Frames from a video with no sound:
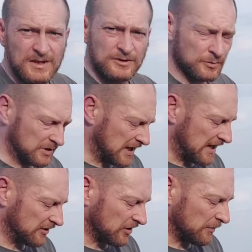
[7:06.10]
So again,
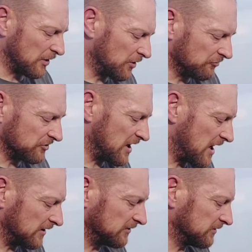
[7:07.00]
I've gone about 100
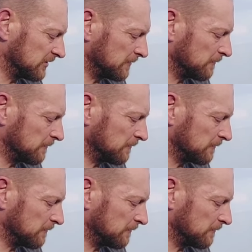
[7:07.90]
yards,